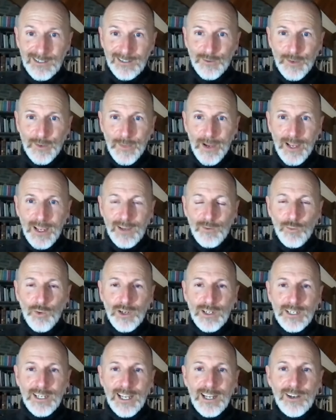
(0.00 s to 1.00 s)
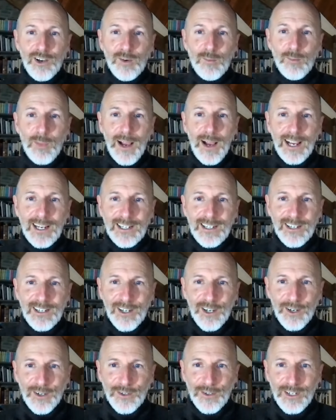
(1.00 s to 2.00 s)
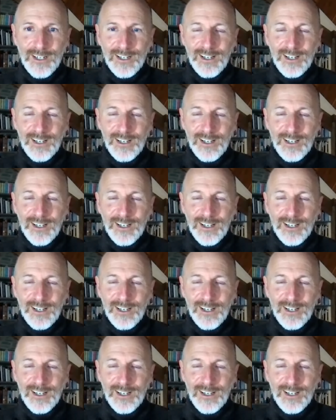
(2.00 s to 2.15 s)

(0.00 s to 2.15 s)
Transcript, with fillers: We may one day look back and go,